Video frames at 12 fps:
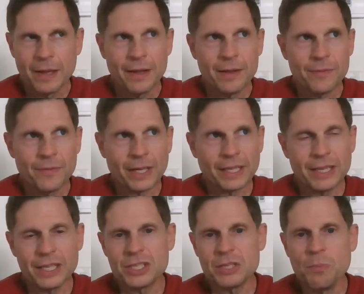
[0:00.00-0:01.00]
In fact, I
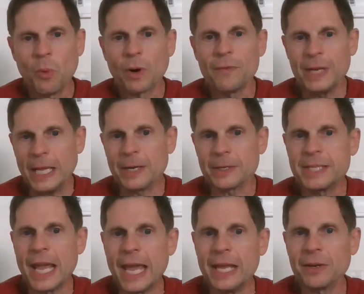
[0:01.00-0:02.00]
think she's more of an
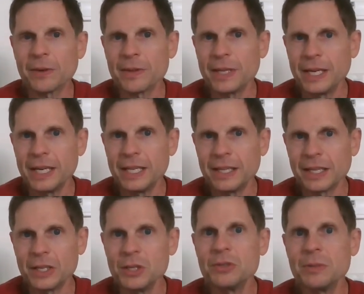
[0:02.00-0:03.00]
entertainer than anything,
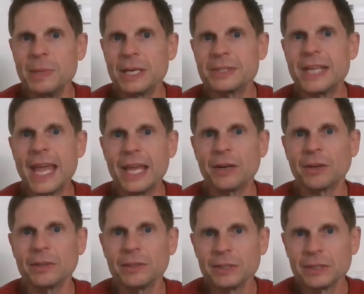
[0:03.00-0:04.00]
a YouTube entertainer.
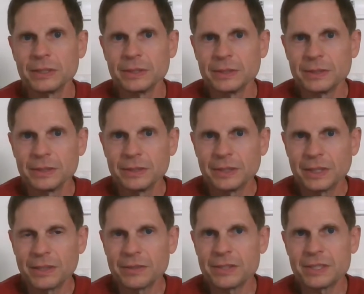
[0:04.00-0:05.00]

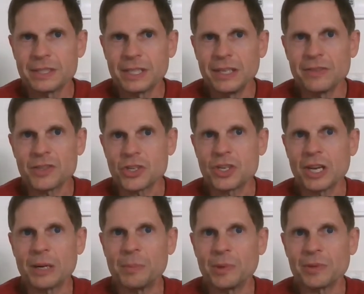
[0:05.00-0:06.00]
I don't think she gives a
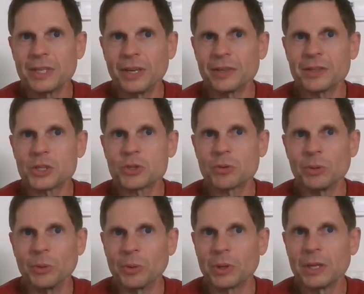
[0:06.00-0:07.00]
shit about telling the
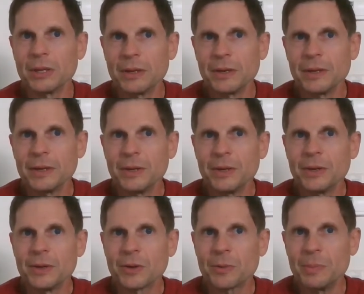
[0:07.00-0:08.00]
truth
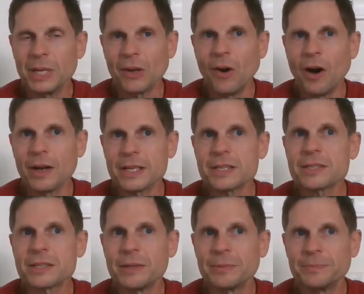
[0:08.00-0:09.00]
or being honest.